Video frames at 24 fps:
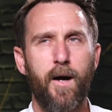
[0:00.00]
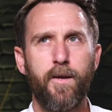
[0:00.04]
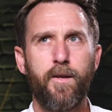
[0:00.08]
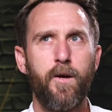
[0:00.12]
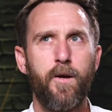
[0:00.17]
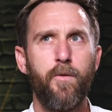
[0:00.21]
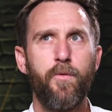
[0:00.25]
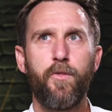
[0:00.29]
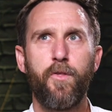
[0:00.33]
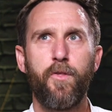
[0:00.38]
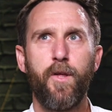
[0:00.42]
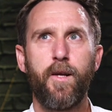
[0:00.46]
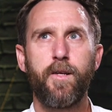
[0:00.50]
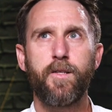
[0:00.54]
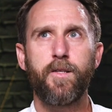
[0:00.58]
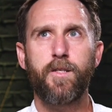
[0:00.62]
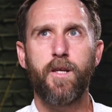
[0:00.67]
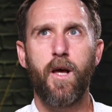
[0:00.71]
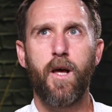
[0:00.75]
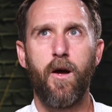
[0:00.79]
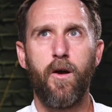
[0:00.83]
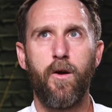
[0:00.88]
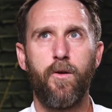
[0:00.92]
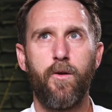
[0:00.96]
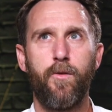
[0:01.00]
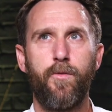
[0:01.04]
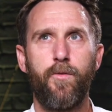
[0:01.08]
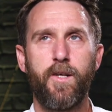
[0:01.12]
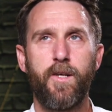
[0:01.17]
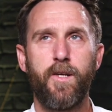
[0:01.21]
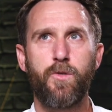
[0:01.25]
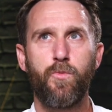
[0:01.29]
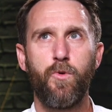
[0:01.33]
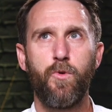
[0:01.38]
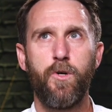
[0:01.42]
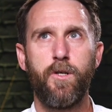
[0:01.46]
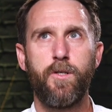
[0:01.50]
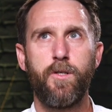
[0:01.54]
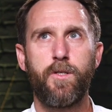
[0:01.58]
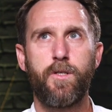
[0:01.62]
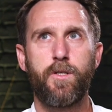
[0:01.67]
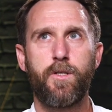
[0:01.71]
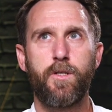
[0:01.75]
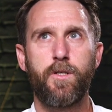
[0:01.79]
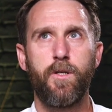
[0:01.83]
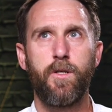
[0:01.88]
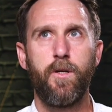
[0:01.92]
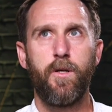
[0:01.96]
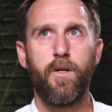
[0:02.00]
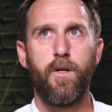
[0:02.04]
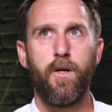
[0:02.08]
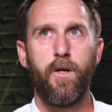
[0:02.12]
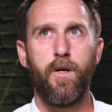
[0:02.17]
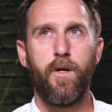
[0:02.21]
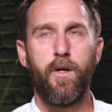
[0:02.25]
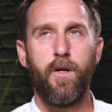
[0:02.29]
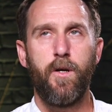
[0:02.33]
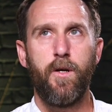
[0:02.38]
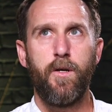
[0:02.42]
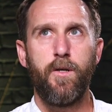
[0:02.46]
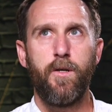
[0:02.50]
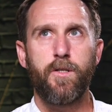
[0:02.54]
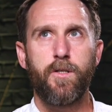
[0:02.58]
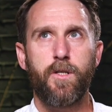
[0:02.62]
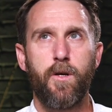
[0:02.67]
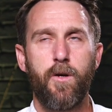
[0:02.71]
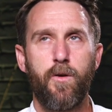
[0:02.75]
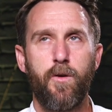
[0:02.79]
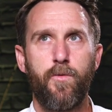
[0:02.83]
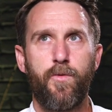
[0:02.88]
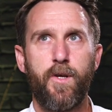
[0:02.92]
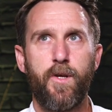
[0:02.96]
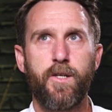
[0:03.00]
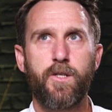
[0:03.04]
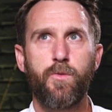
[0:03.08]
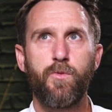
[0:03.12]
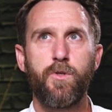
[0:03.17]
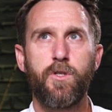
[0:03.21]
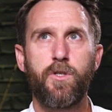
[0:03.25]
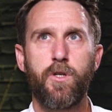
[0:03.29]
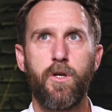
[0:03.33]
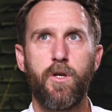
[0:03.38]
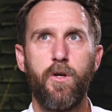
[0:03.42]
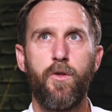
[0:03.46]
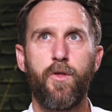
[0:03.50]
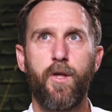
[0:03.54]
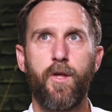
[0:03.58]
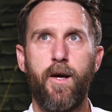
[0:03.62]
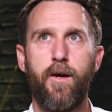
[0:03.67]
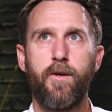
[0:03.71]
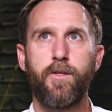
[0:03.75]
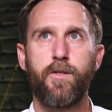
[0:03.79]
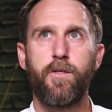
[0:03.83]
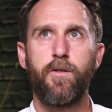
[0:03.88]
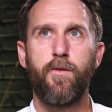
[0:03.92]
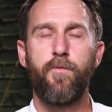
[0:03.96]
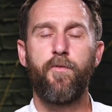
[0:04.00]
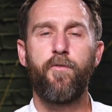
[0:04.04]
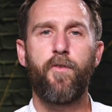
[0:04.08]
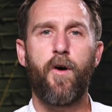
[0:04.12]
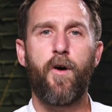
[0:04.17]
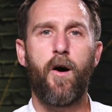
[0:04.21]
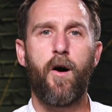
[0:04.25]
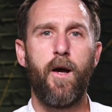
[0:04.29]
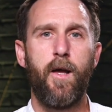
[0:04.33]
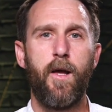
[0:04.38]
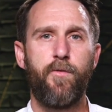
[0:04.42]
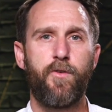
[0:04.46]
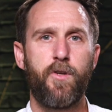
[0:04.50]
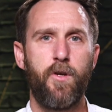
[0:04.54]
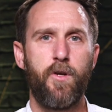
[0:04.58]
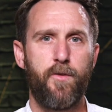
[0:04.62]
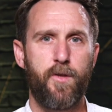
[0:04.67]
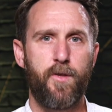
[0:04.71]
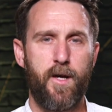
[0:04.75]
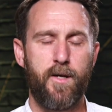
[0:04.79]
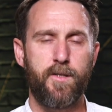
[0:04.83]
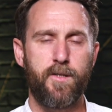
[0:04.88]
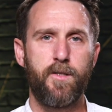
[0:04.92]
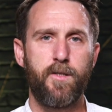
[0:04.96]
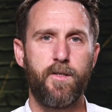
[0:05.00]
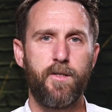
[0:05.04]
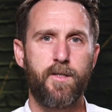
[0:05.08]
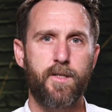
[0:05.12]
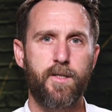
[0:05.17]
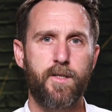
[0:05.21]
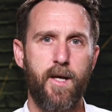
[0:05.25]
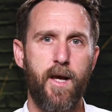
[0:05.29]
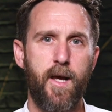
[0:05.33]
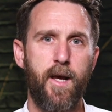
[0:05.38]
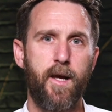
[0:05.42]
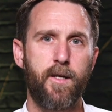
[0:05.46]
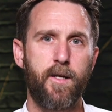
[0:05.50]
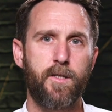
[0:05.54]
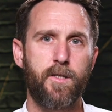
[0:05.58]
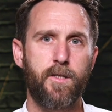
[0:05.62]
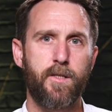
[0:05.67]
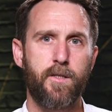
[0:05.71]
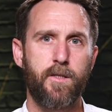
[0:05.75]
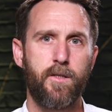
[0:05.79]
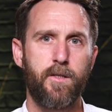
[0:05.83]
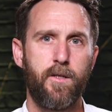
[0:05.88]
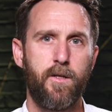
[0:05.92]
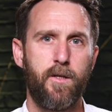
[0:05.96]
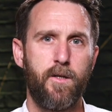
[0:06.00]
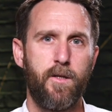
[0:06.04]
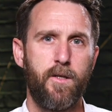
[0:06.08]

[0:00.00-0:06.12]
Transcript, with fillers: I don't think so. This was so this was 2005, 2006.